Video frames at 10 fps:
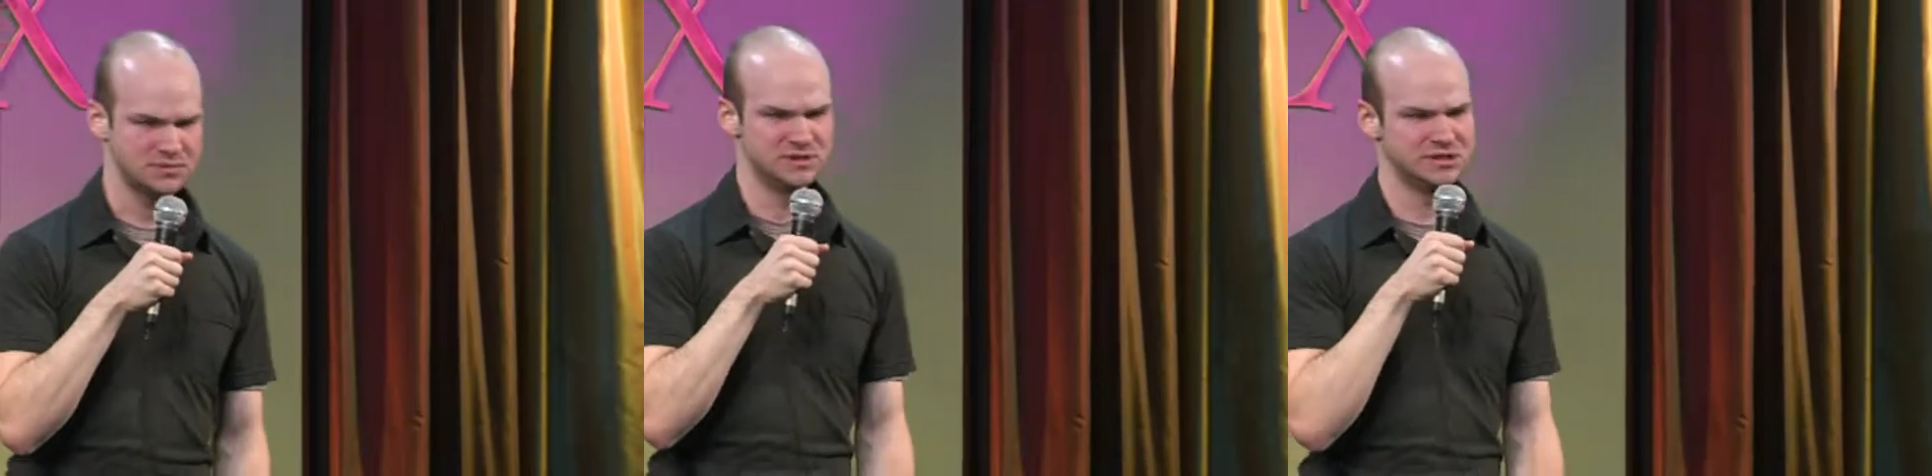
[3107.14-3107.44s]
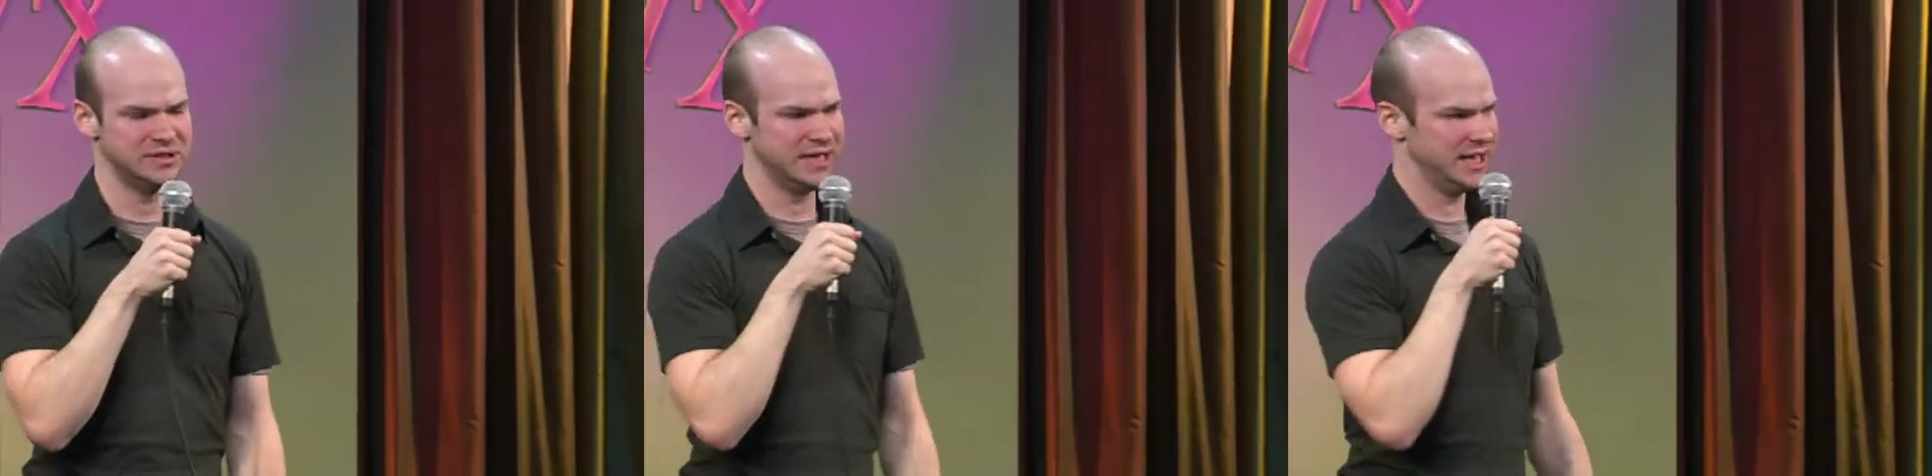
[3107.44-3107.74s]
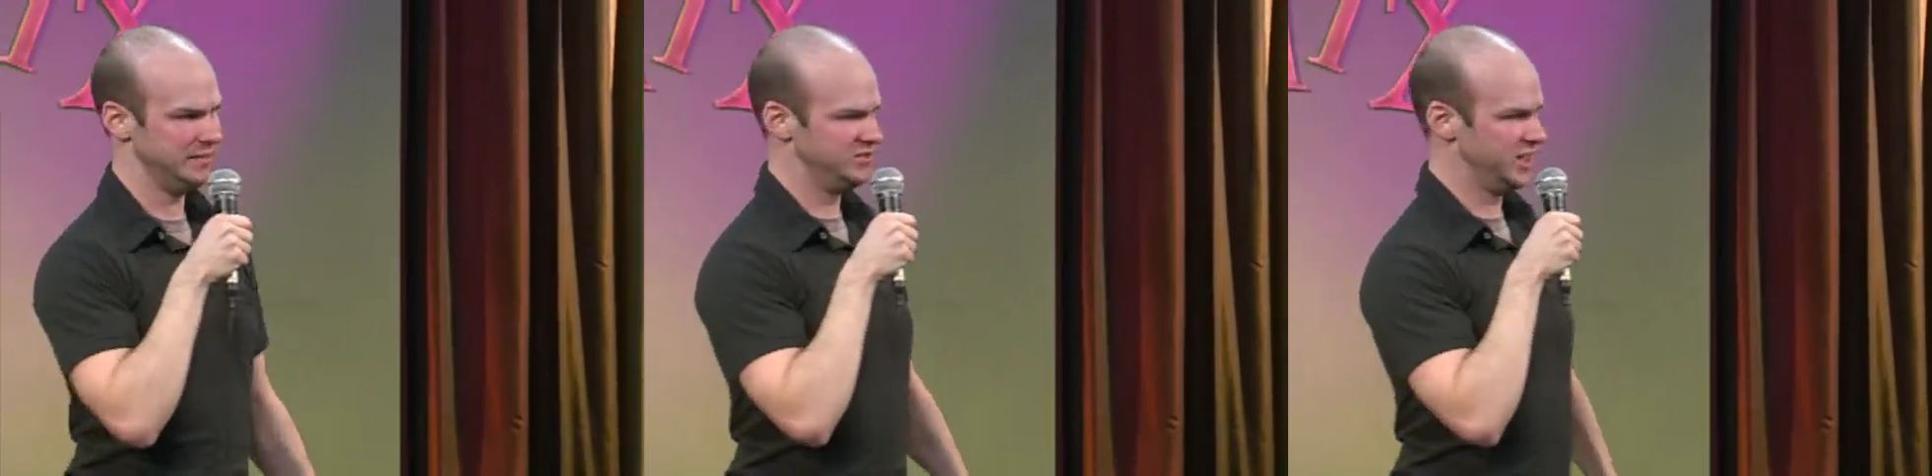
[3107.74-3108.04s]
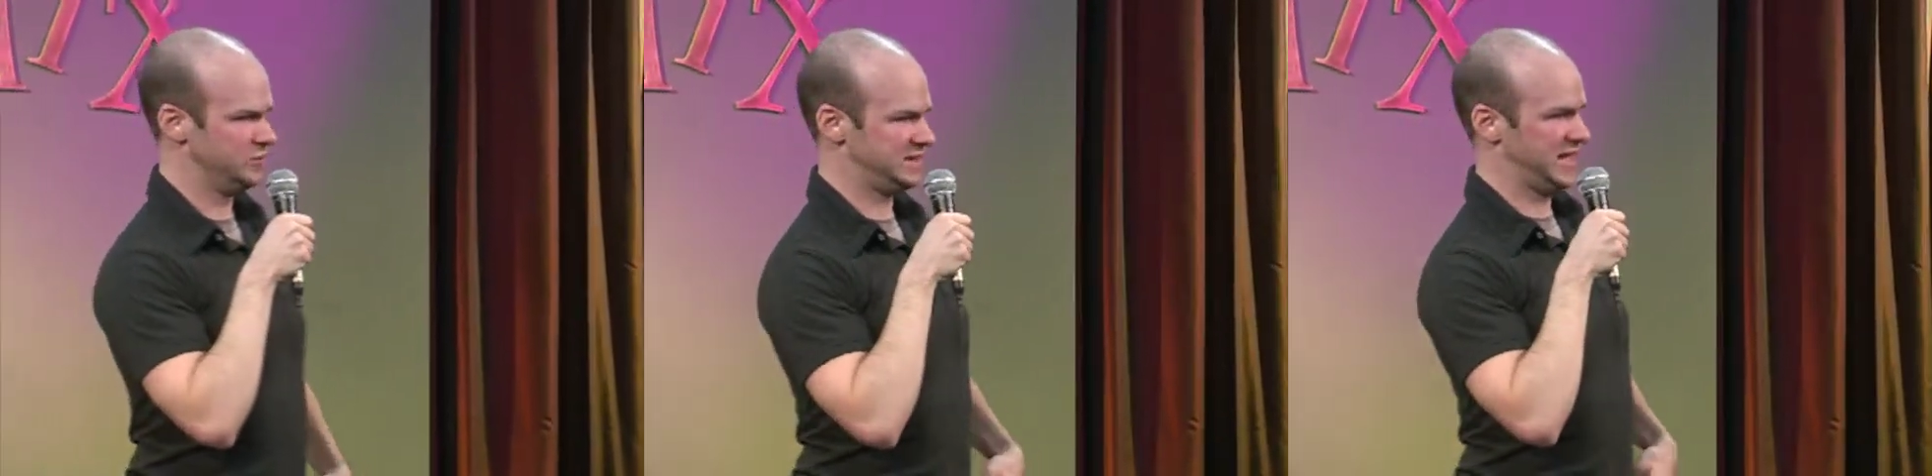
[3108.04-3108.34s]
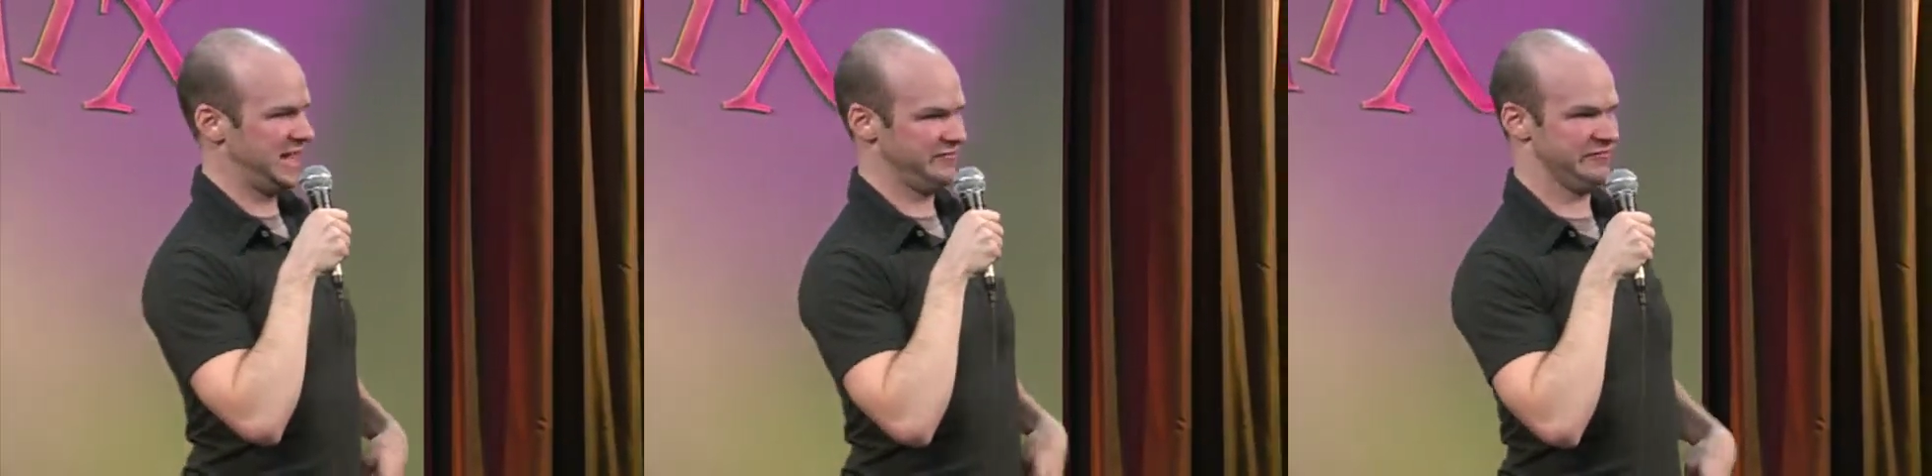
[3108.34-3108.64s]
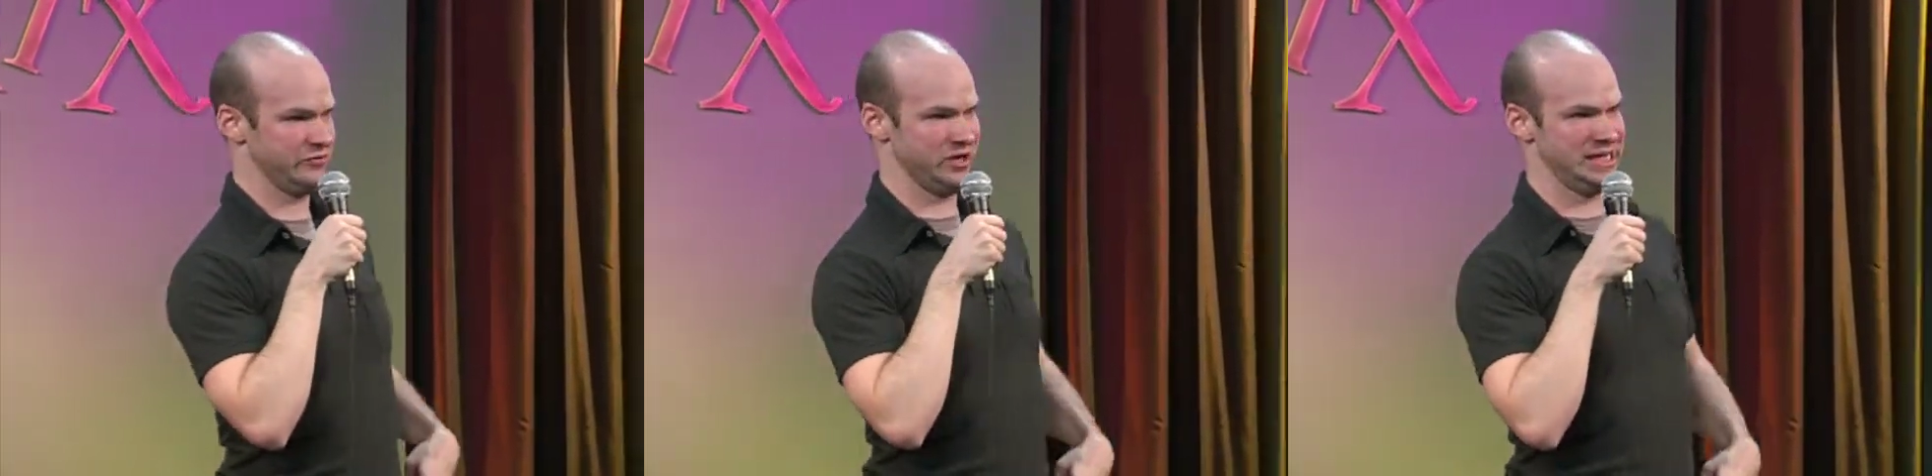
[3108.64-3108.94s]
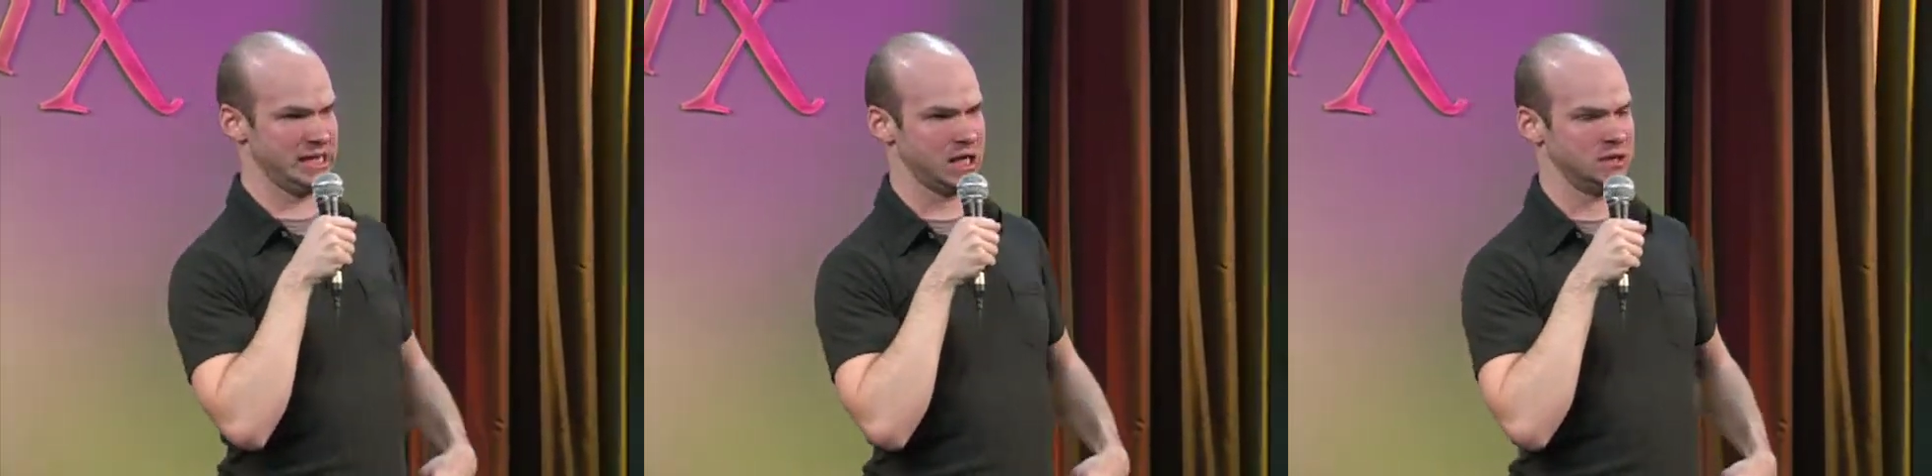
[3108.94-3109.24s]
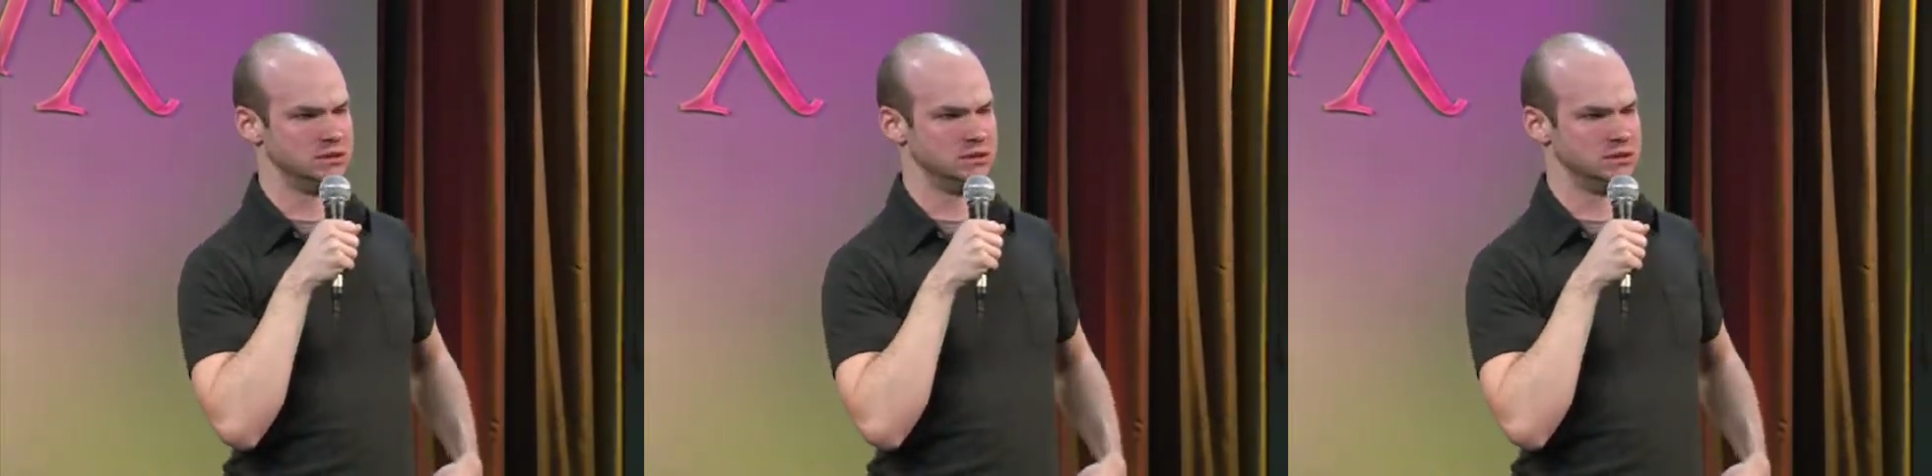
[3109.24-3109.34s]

So yeah, I'm done with that, freak.